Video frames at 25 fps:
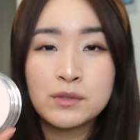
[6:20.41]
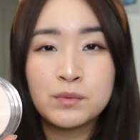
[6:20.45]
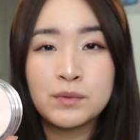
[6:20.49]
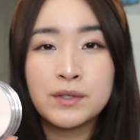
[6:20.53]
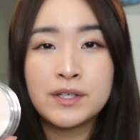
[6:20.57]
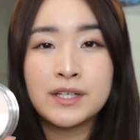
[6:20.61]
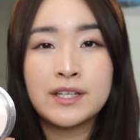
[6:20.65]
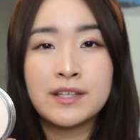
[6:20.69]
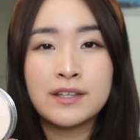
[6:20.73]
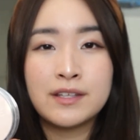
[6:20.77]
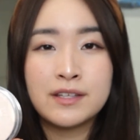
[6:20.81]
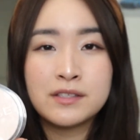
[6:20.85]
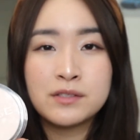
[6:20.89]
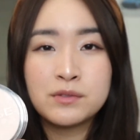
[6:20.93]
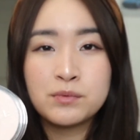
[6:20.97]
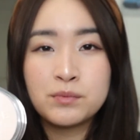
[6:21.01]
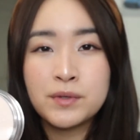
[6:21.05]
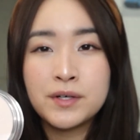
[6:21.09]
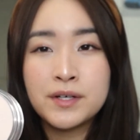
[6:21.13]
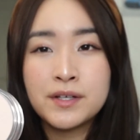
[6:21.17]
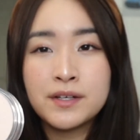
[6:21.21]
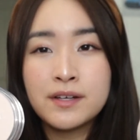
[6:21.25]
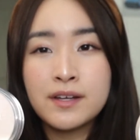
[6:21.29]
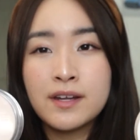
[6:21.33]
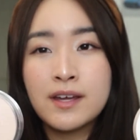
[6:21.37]
one and this
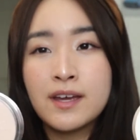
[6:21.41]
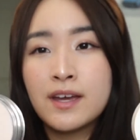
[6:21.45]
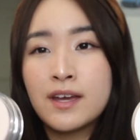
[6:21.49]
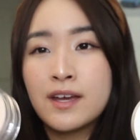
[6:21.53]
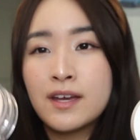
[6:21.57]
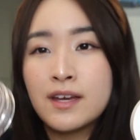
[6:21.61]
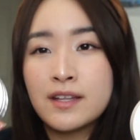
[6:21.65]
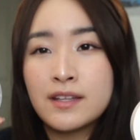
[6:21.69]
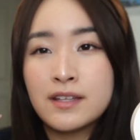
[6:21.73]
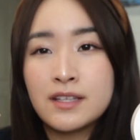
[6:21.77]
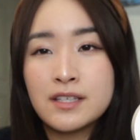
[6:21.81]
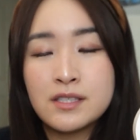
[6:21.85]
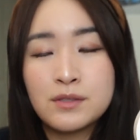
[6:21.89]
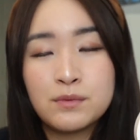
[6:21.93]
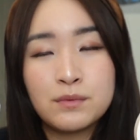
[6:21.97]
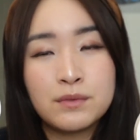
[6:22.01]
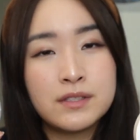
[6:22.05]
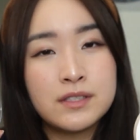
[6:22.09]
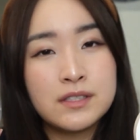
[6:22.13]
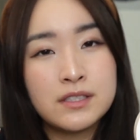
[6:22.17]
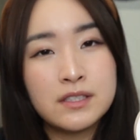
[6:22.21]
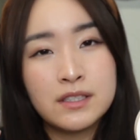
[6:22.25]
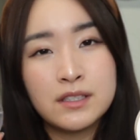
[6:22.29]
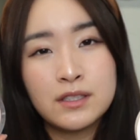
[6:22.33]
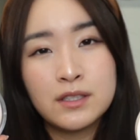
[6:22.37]

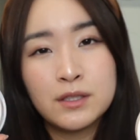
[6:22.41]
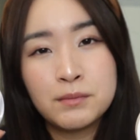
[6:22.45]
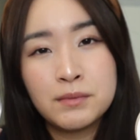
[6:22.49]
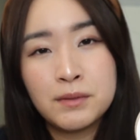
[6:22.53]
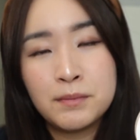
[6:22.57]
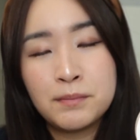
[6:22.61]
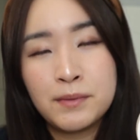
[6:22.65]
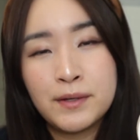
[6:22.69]
one's a little bit